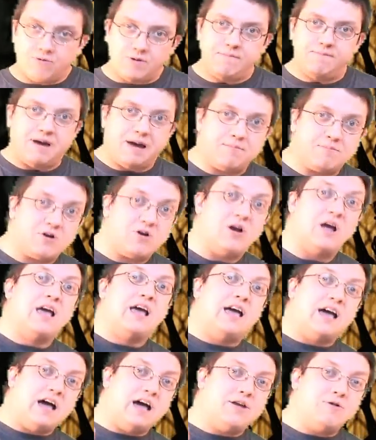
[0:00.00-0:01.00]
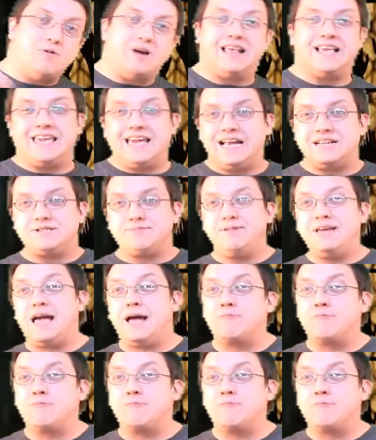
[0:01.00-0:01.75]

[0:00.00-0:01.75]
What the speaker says: Remember, you want to catch me,